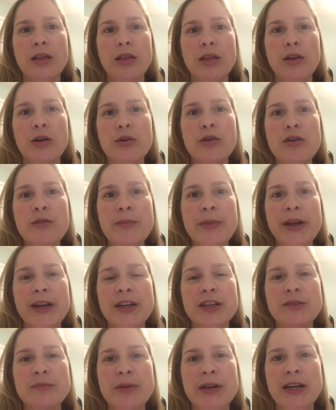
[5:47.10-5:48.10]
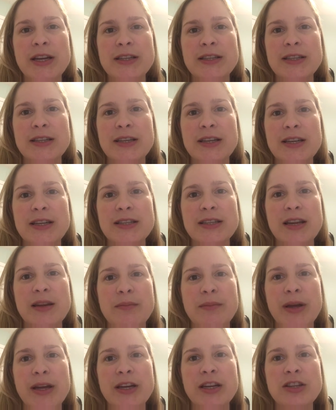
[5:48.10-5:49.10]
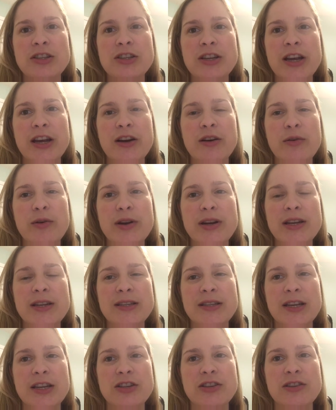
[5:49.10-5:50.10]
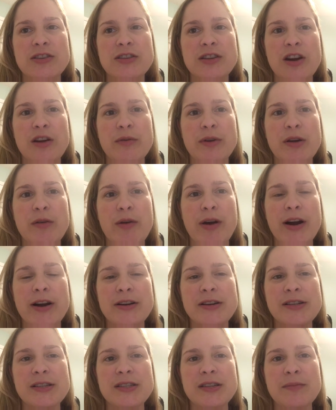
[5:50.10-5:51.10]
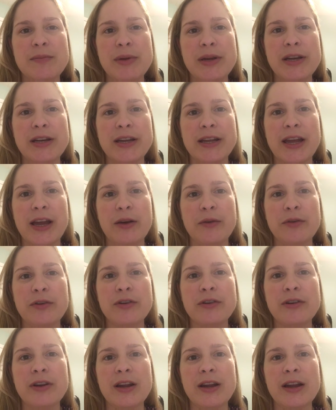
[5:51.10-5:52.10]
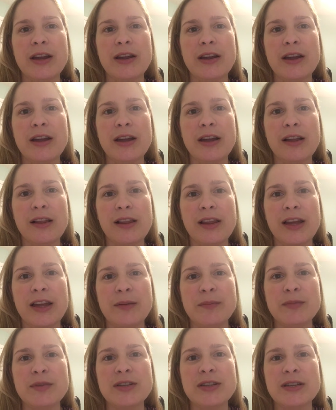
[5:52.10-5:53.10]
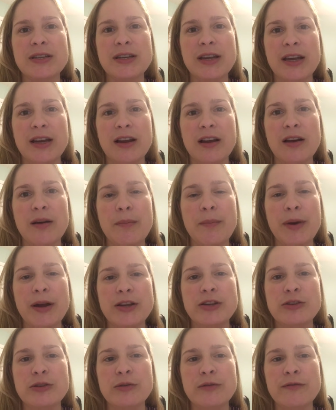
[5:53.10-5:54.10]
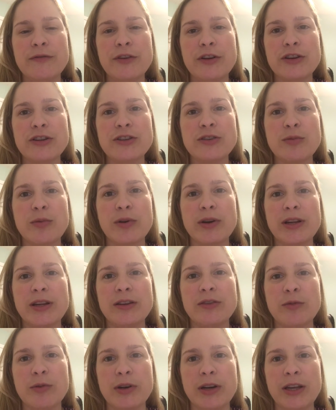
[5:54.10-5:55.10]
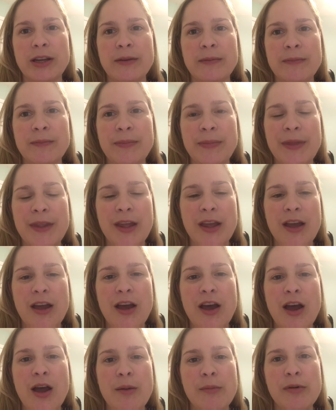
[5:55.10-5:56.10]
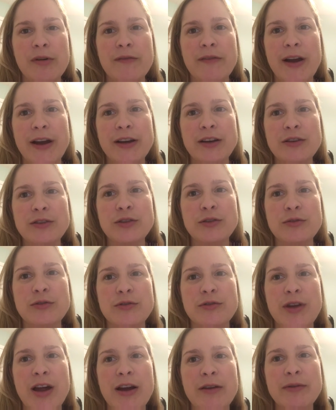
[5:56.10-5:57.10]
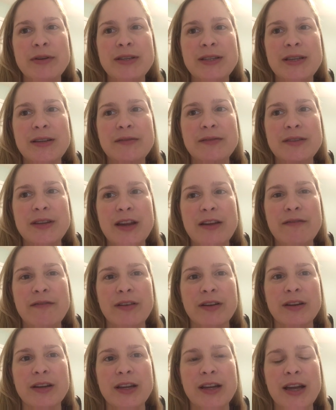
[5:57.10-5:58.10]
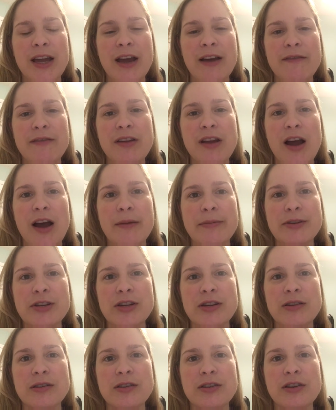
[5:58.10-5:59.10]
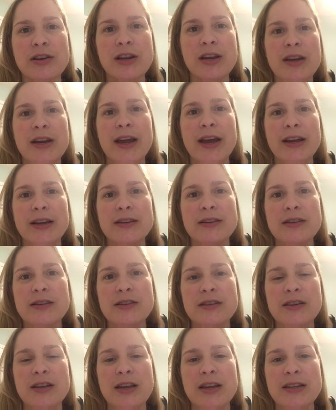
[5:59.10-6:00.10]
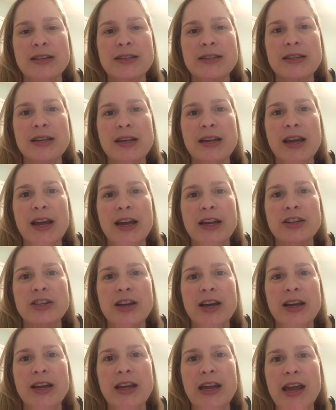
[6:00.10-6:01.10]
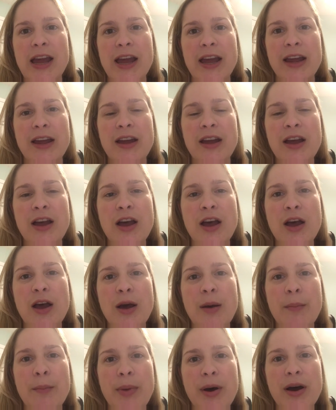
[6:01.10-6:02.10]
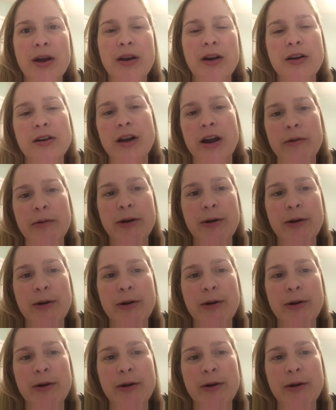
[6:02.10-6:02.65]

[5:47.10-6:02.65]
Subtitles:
Local management entities and managed care organizations are required to submit encounter and claims data by June 1, 2020. Providers who do not receive state funding have the option to connect to NCHIEA but are not